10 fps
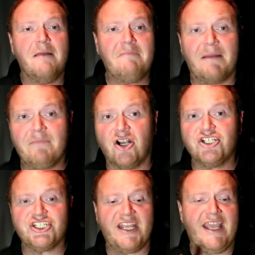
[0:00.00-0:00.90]
my
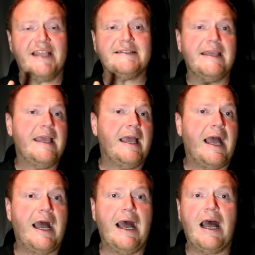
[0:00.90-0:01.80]
merch tent,
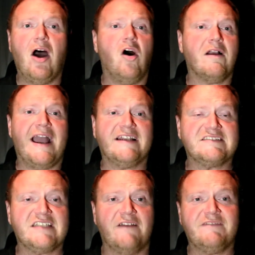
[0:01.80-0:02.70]
uh, all kind
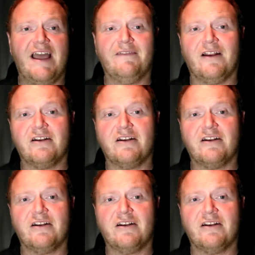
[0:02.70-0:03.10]
of stuff down